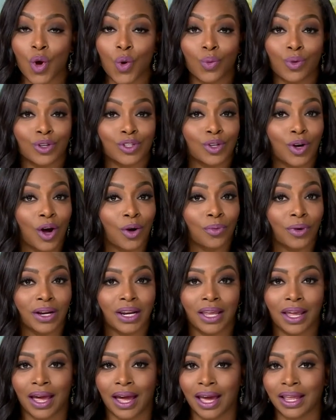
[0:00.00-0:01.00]
was
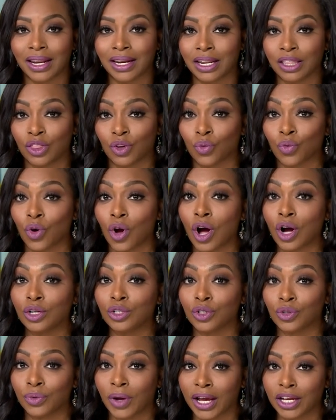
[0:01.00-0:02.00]
already headed in the wrong
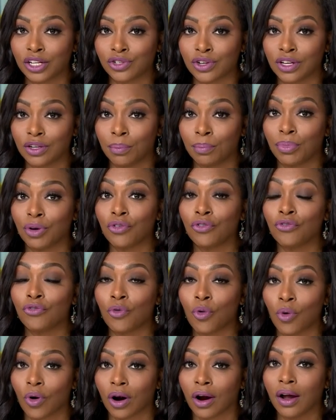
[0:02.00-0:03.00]
direction
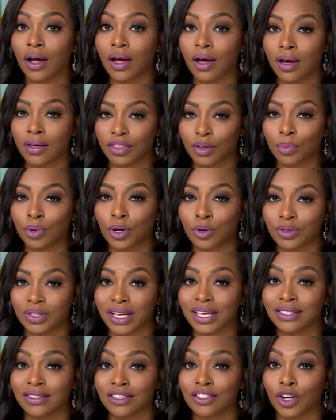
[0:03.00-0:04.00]
before the
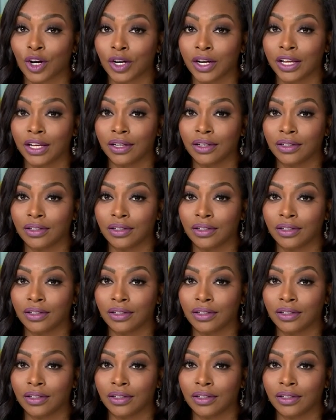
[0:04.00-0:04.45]
process started.